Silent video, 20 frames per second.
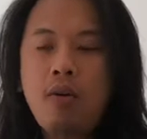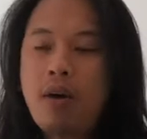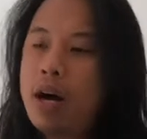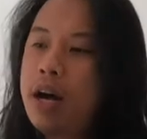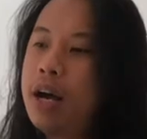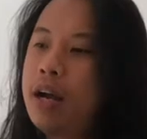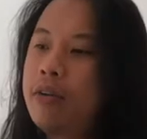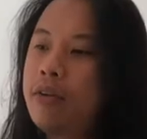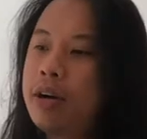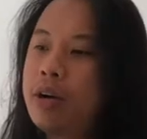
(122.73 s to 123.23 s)

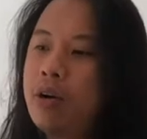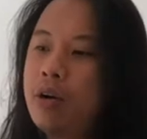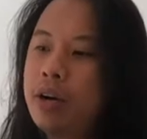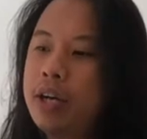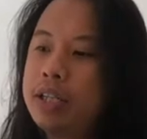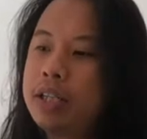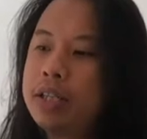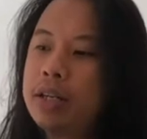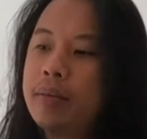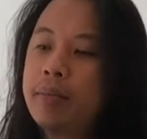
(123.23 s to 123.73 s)
I
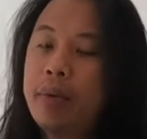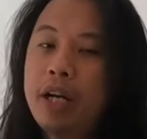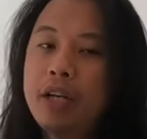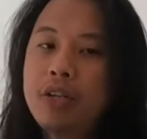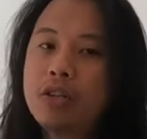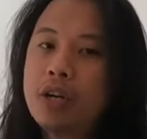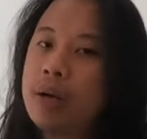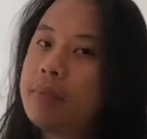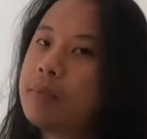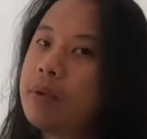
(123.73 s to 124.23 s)
record my
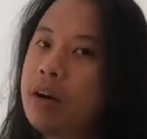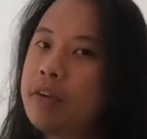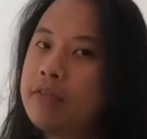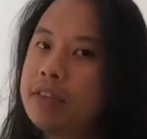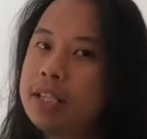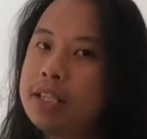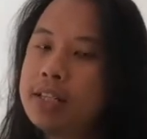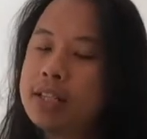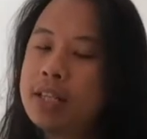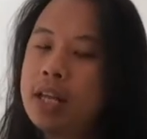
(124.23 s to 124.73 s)
drum
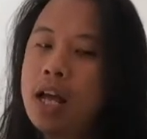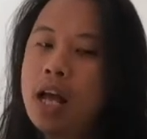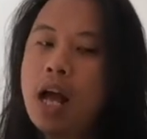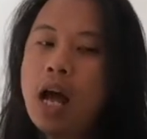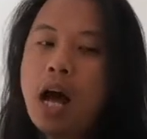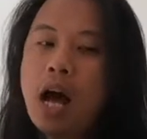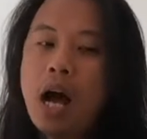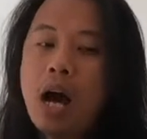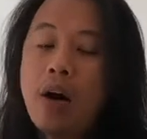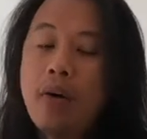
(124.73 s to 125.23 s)
covers,
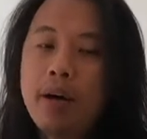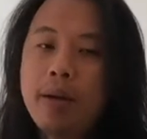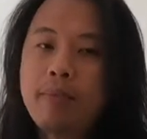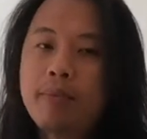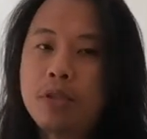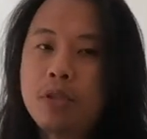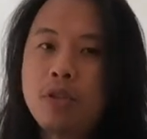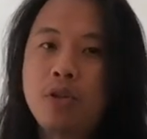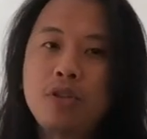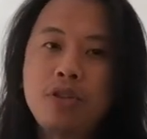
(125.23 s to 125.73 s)
how I
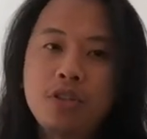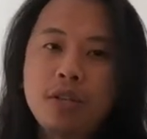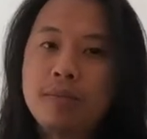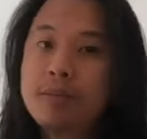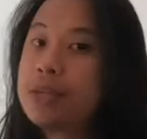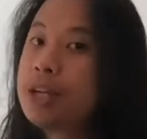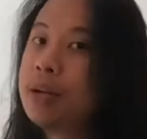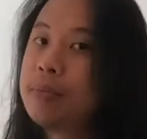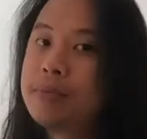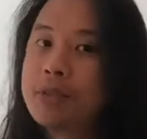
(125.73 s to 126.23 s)
produce some
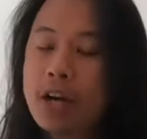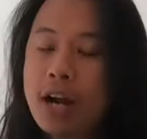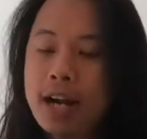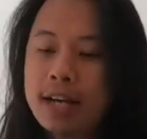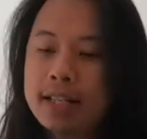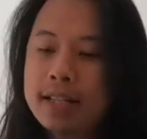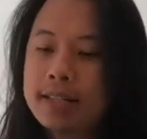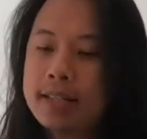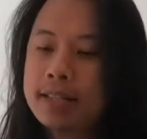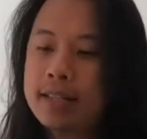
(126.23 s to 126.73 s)
drum
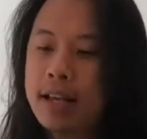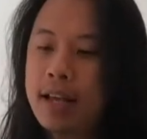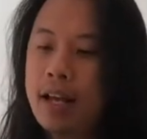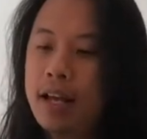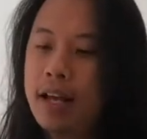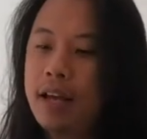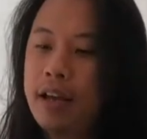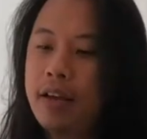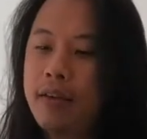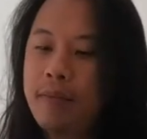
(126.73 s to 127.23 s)
tracks
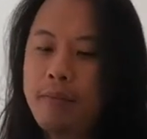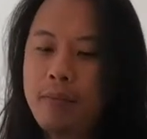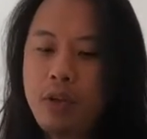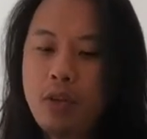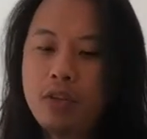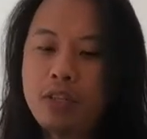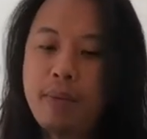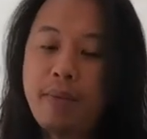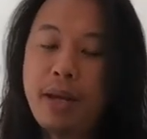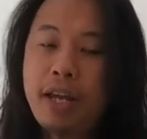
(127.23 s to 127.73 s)

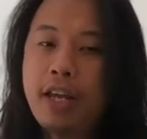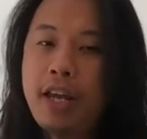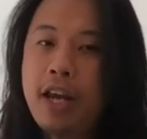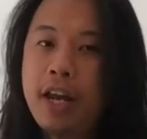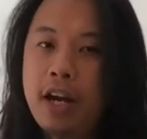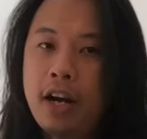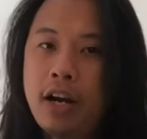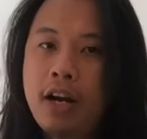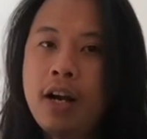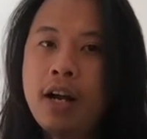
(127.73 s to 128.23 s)
using my
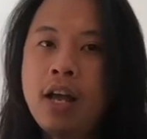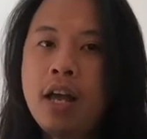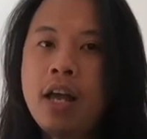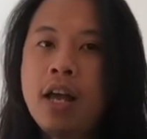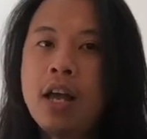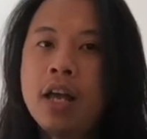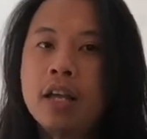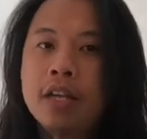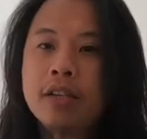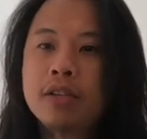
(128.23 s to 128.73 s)
gear.
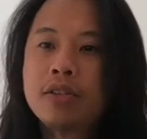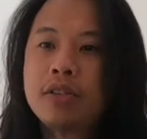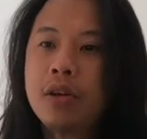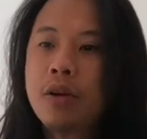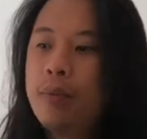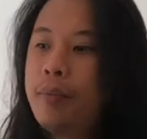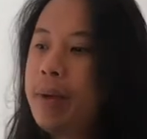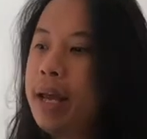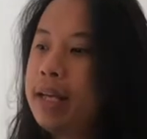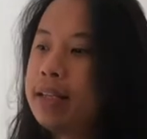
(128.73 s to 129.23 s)

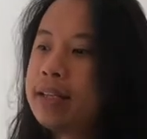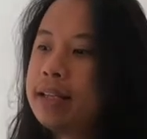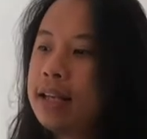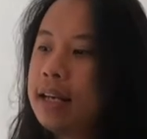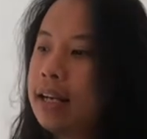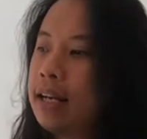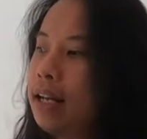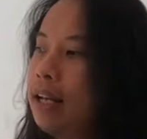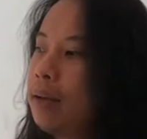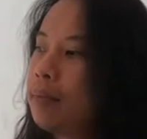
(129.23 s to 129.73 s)
So
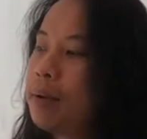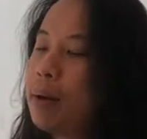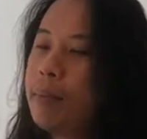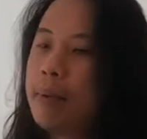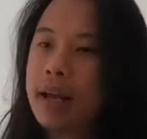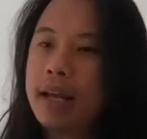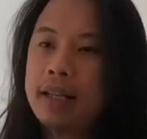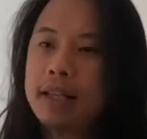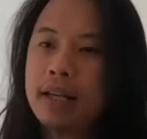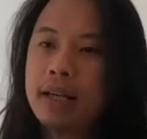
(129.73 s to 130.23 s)
basically,
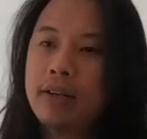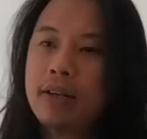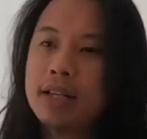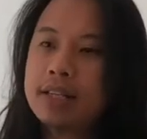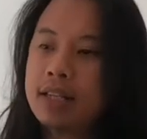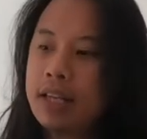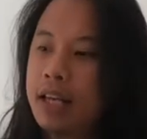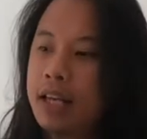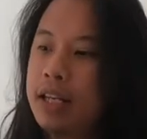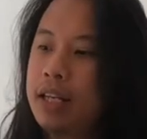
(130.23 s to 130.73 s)
ipapakita ko lang
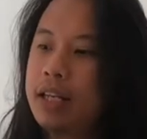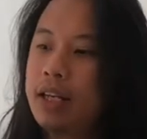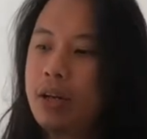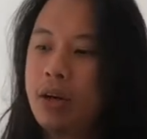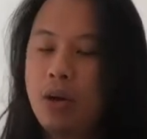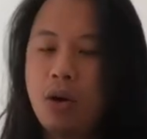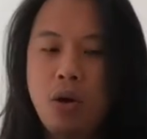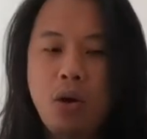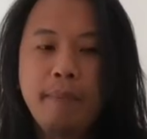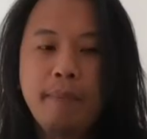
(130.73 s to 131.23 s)
sa
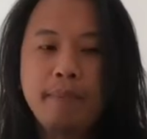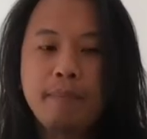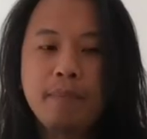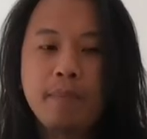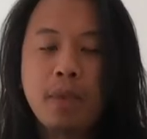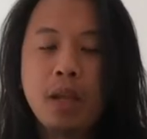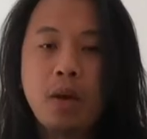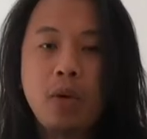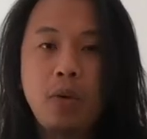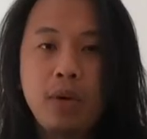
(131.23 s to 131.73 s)
inyo
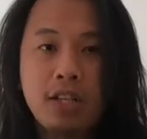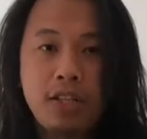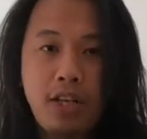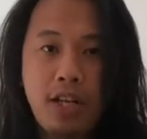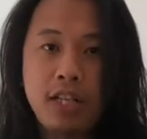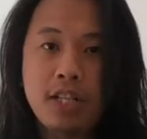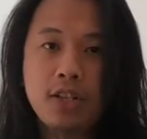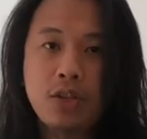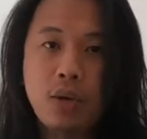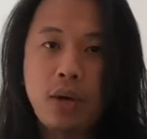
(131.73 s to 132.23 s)
what
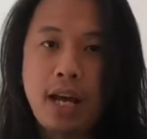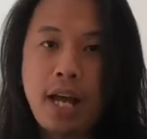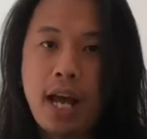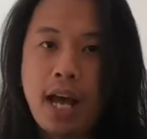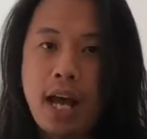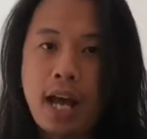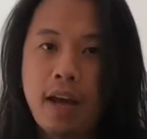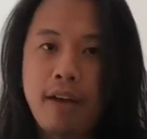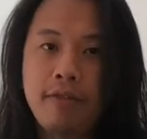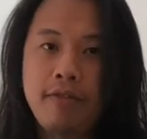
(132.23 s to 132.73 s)
gears do I
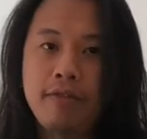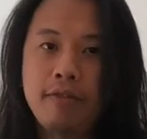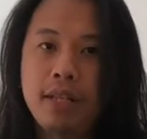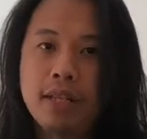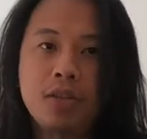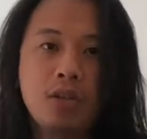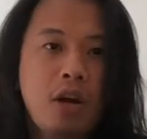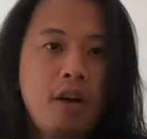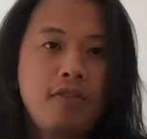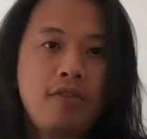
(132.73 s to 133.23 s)
have, the
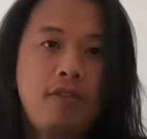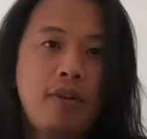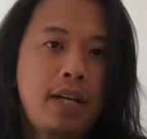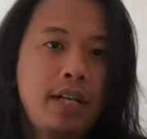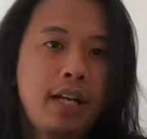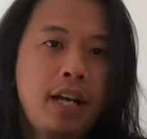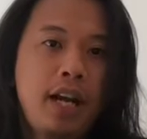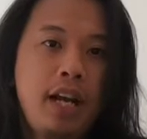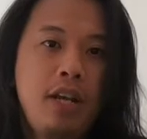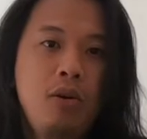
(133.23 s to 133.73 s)
software
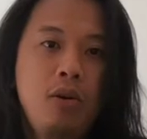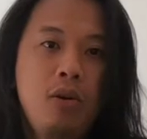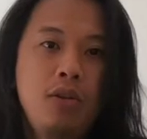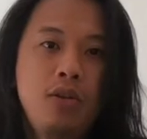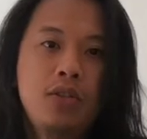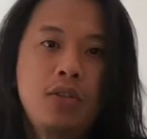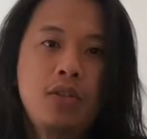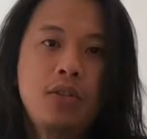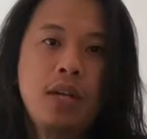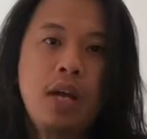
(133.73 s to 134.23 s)
that I
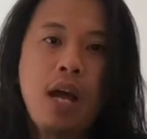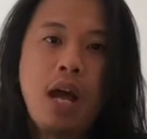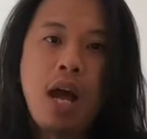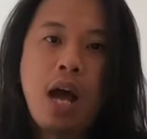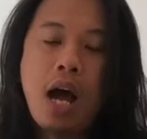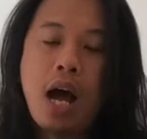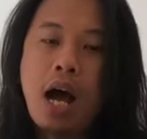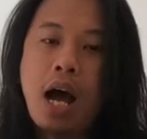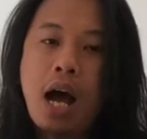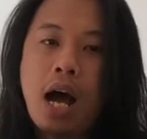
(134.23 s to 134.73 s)
use,
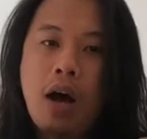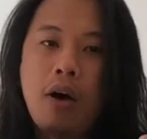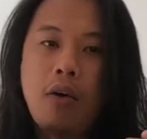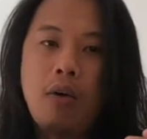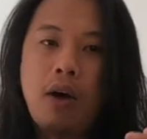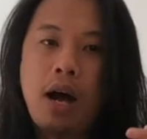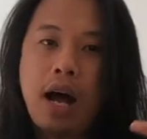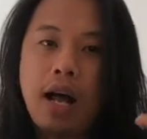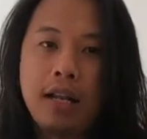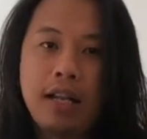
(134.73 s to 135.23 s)

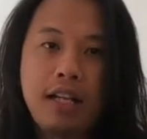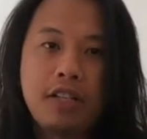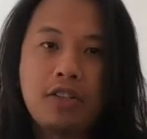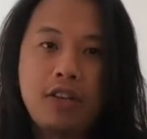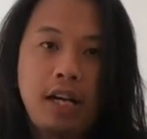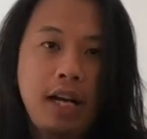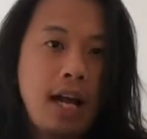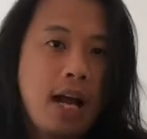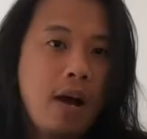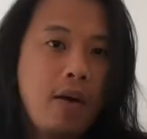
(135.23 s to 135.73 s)
how
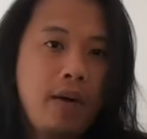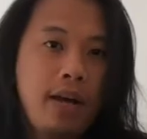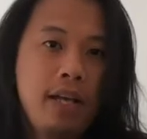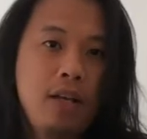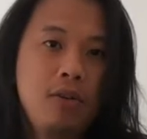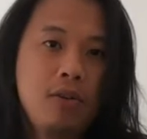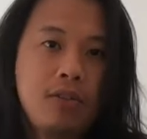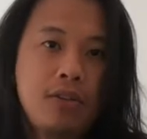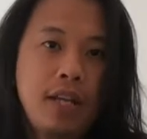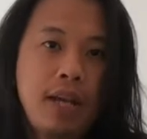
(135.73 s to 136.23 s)
I
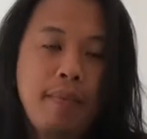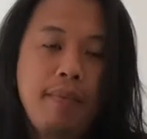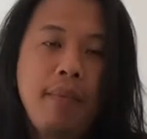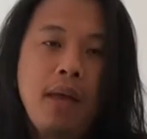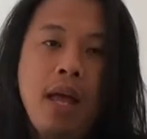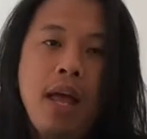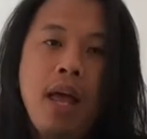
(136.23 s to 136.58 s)
use them.